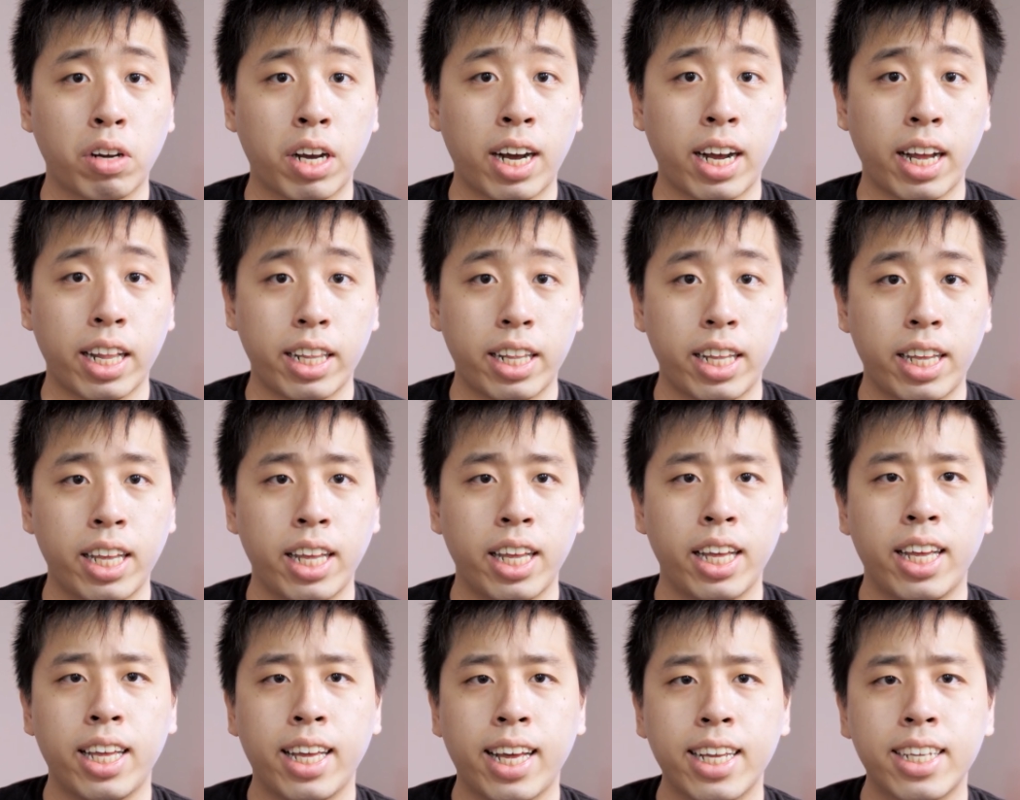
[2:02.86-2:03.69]
card.
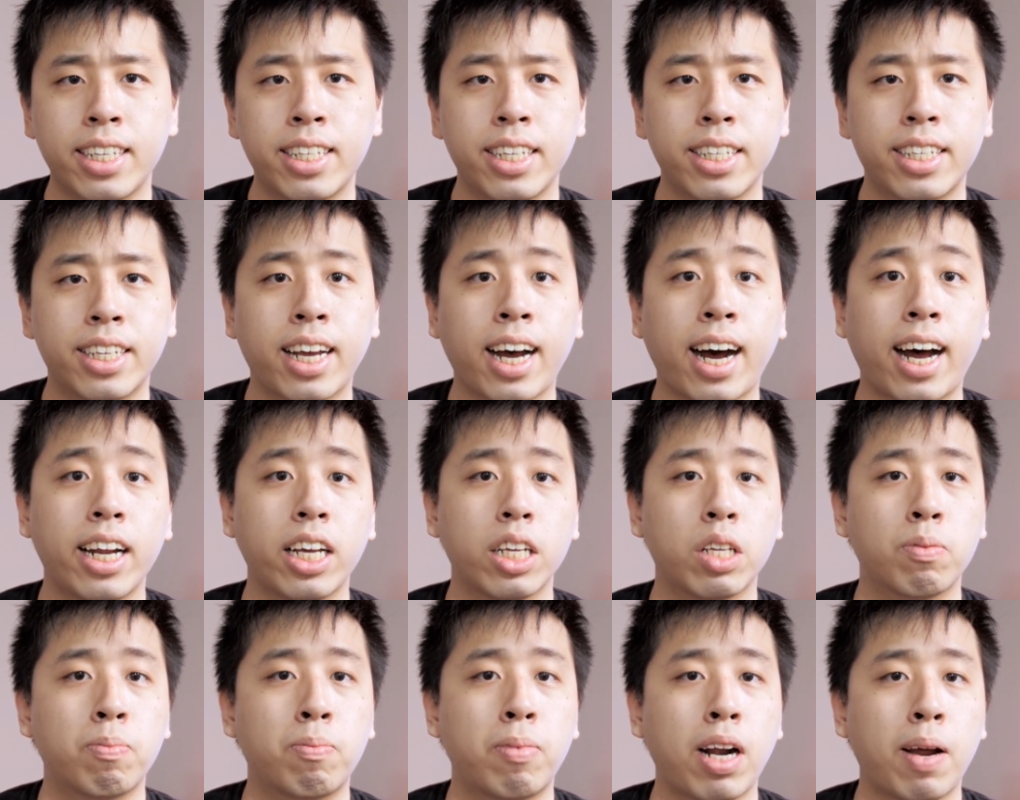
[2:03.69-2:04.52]
Yes, this card
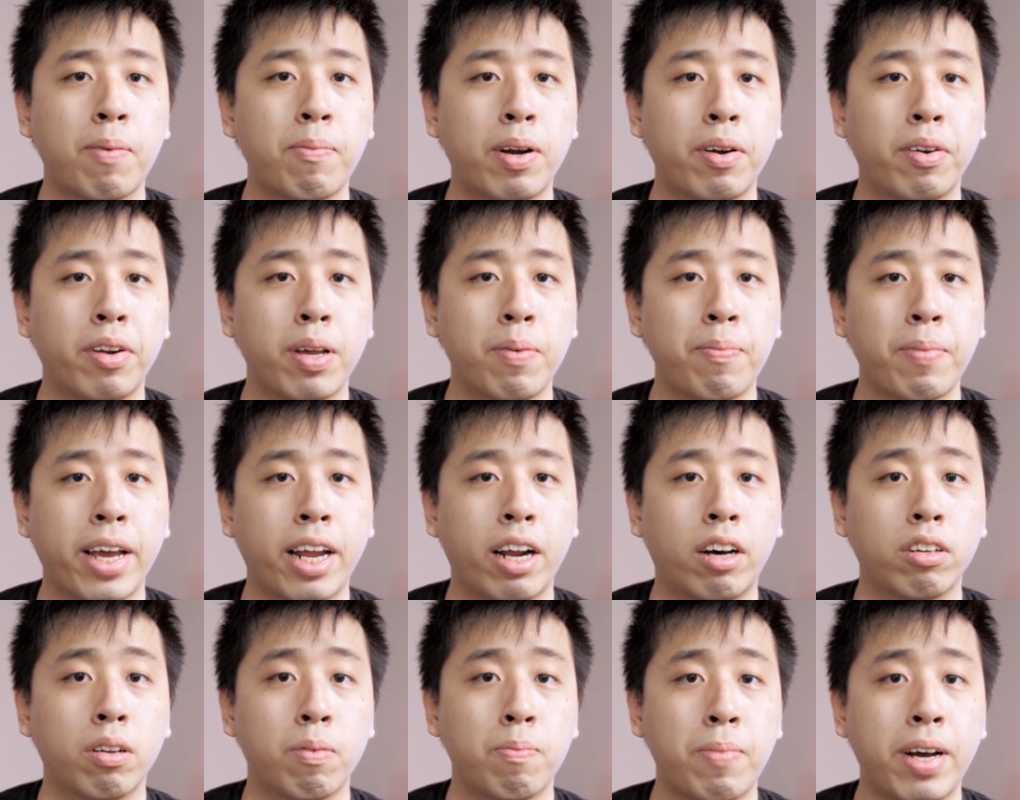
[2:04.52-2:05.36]
is primarily made
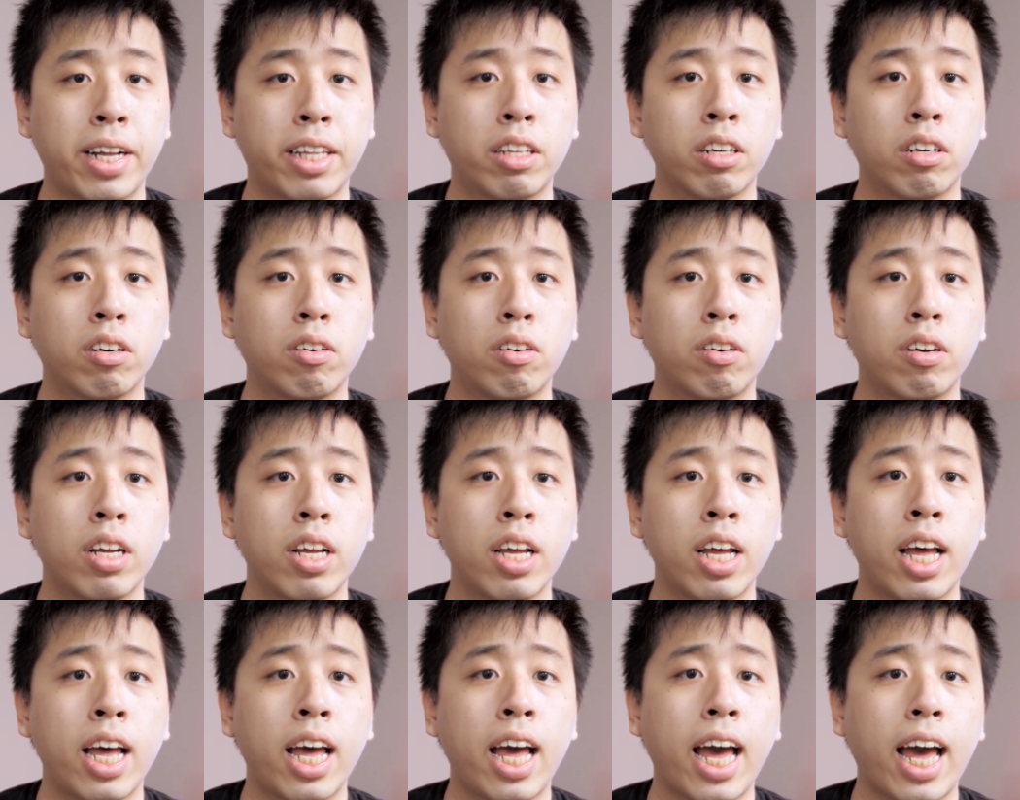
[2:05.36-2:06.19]
out of metal
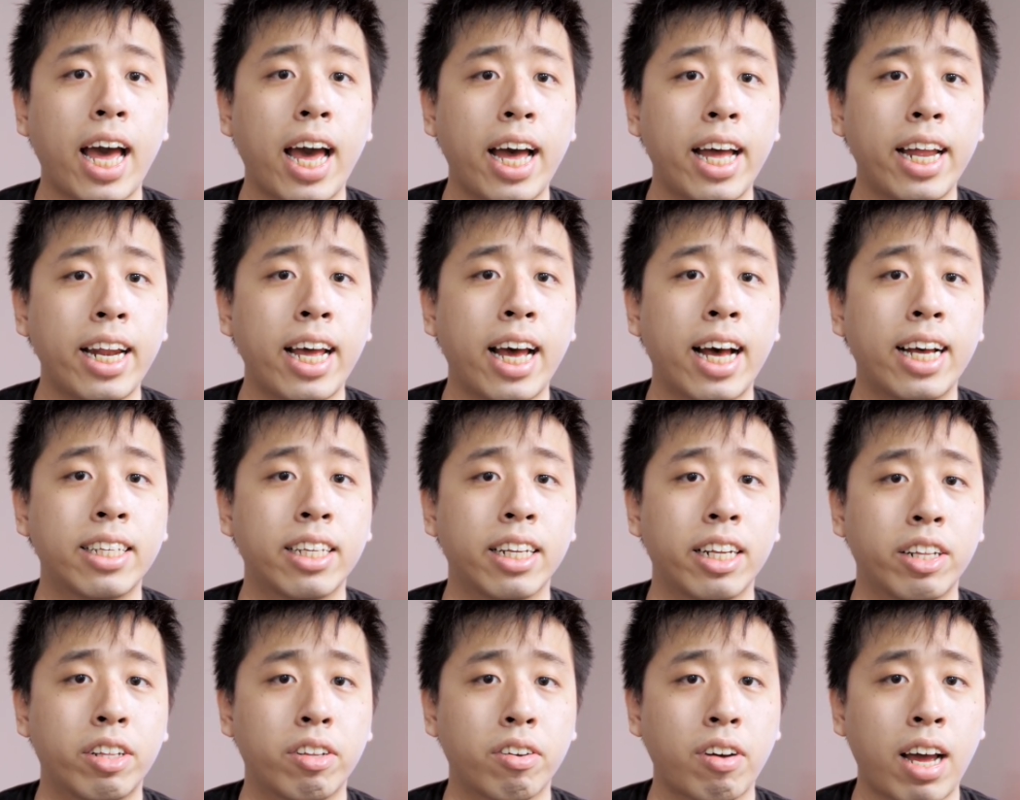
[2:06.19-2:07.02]
and has
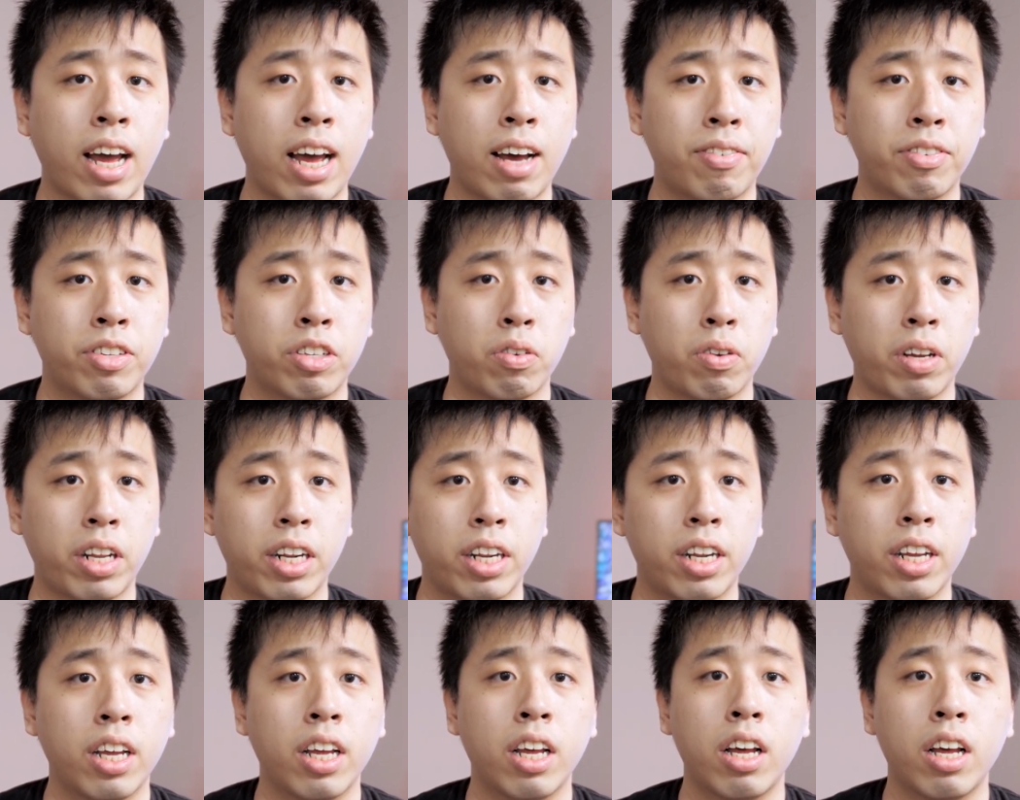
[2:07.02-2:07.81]
a little heft to it.